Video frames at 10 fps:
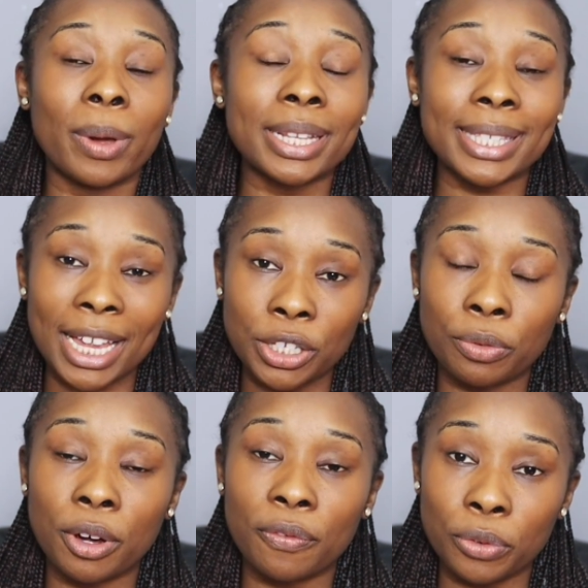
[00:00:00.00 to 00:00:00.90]
where
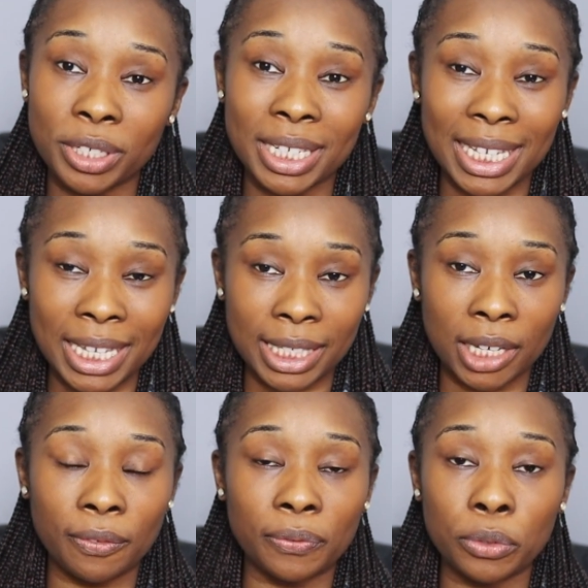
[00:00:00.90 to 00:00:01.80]
Daniel avoided
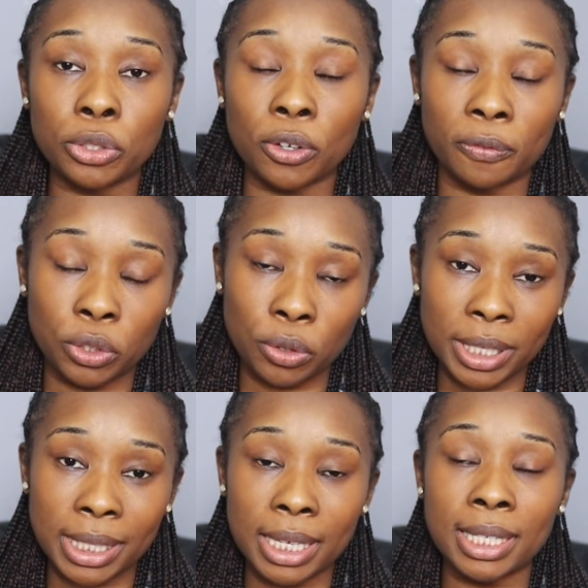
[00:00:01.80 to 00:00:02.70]
eating foods of
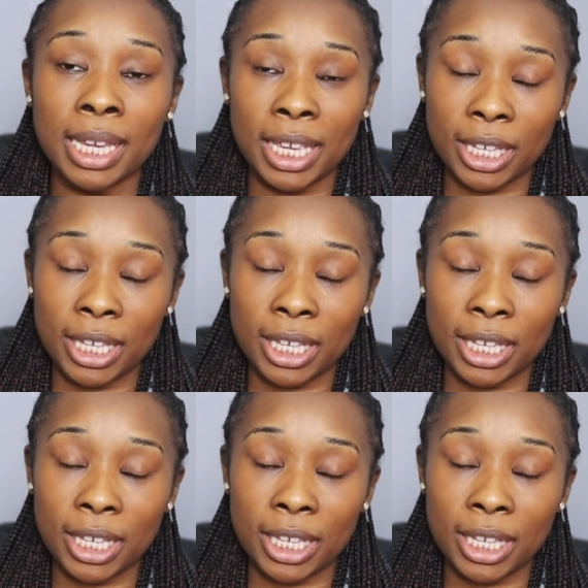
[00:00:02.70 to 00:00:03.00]
choices.